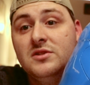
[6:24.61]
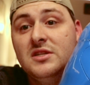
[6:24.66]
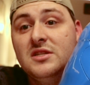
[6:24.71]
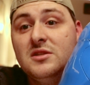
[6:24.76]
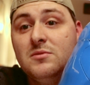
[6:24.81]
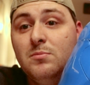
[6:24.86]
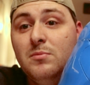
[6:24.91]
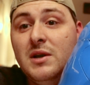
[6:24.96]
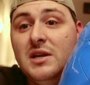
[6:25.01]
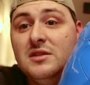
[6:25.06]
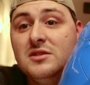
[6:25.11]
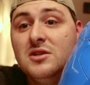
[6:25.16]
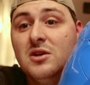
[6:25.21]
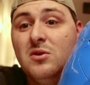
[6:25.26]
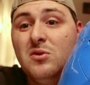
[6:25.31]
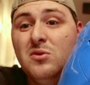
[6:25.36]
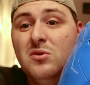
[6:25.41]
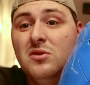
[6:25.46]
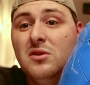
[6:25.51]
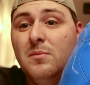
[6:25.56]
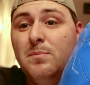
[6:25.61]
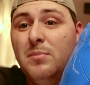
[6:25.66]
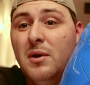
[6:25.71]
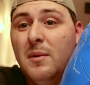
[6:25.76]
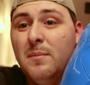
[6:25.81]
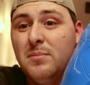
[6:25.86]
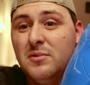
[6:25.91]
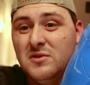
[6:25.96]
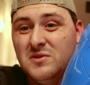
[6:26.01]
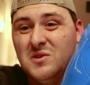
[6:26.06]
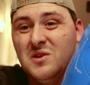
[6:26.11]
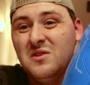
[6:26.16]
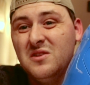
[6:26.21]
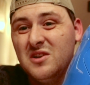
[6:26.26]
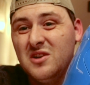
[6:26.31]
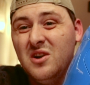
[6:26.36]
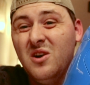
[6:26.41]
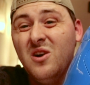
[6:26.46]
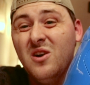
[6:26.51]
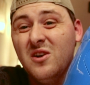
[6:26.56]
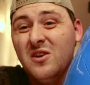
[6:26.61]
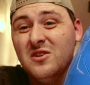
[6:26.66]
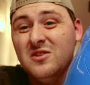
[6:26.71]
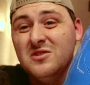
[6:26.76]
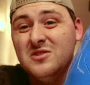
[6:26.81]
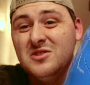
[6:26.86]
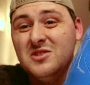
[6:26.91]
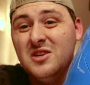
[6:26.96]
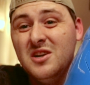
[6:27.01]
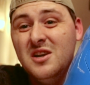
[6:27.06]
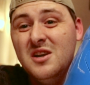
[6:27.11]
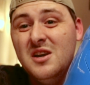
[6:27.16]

It's meant to hold the bumpers on the cars.